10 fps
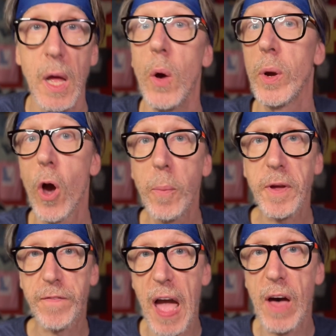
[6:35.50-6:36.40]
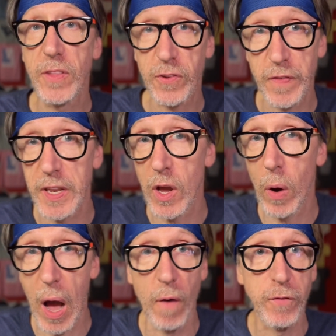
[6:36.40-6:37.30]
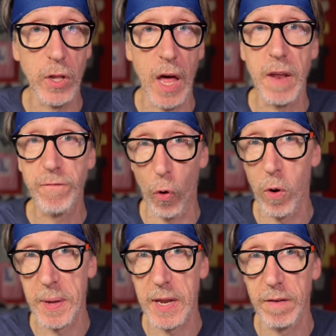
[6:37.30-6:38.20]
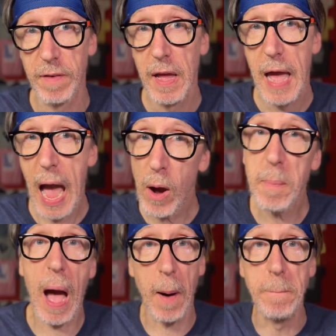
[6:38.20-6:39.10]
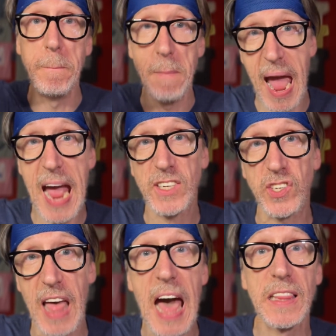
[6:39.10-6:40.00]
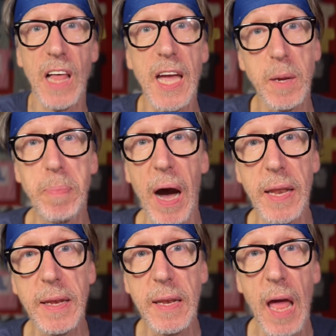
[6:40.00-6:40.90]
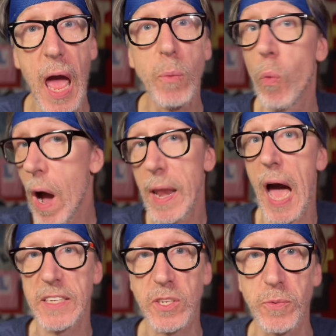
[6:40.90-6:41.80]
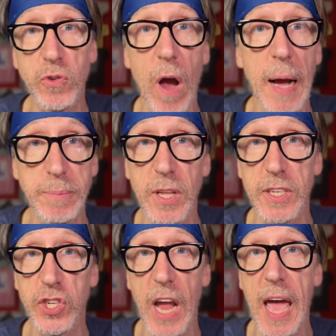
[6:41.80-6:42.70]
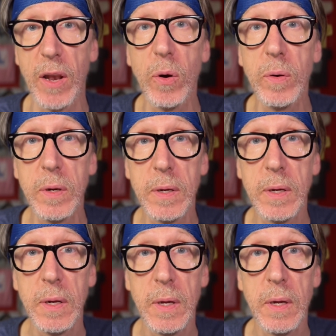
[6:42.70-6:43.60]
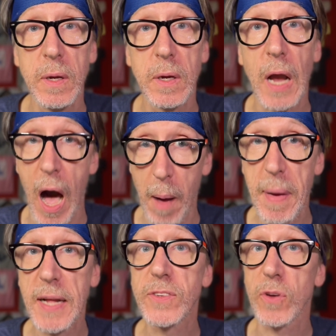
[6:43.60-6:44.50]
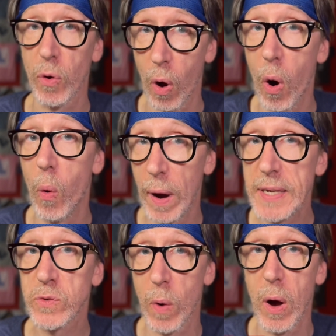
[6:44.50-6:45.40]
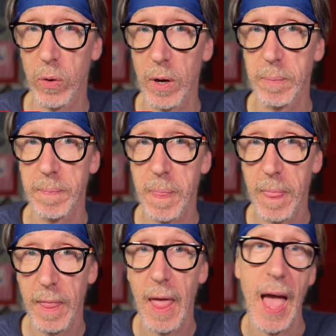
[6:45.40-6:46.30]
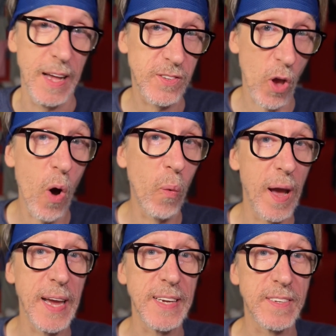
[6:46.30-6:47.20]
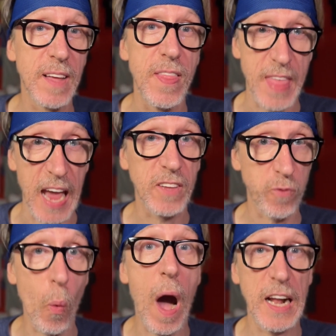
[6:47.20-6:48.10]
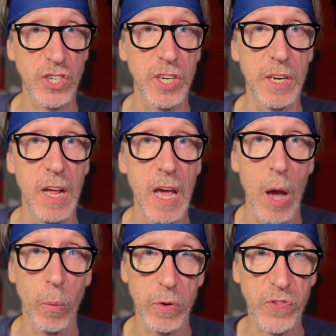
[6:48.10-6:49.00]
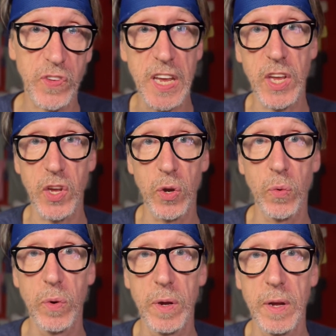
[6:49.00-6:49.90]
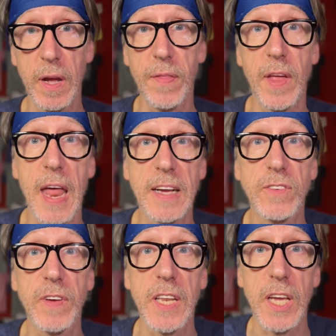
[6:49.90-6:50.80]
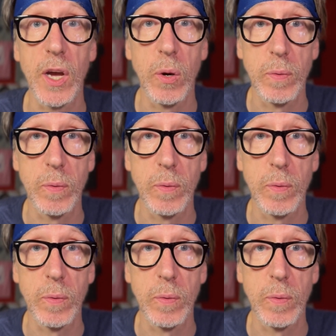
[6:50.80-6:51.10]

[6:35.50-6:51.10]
We hope you found this video helpful and informative. How about mash that like button, and why not subscribe to the channel? Comments are always welcome. As always, thanks for watching, and we'll see you in the next video.